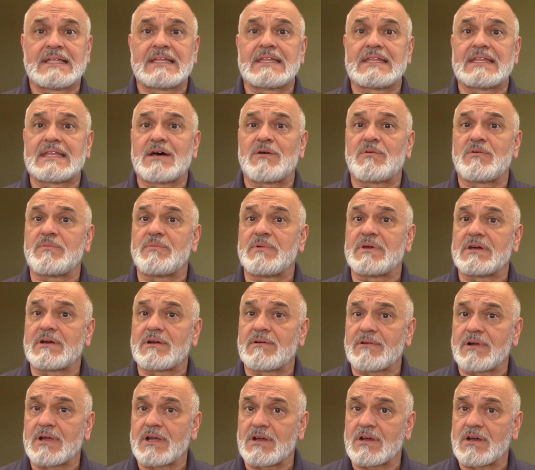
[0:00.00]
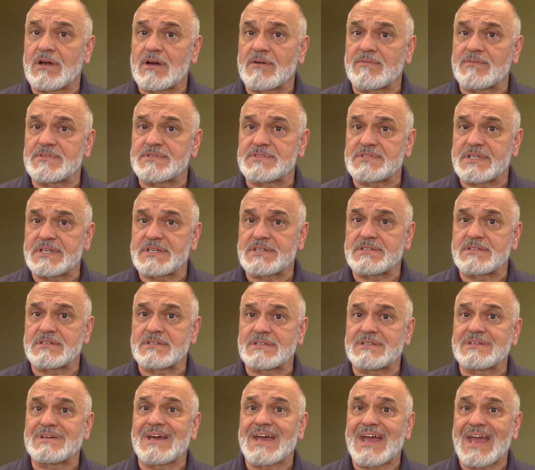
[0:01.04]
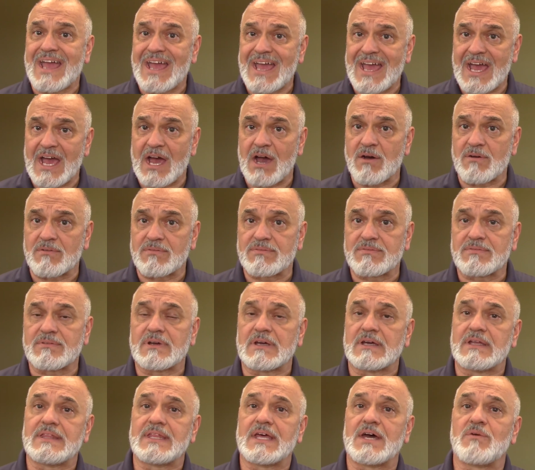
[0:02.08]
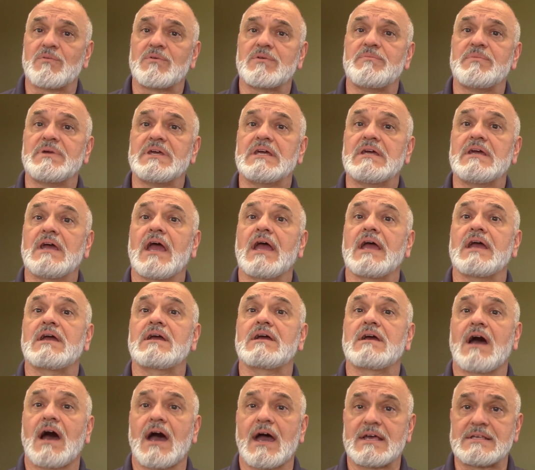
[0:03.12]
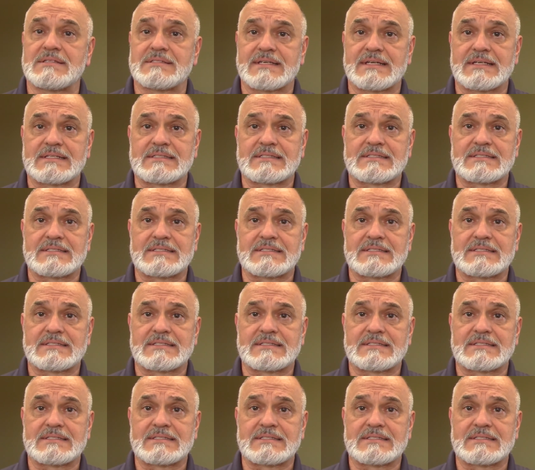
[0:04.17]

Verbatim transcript: that would be a great conversation to have, and that would be a Kaizen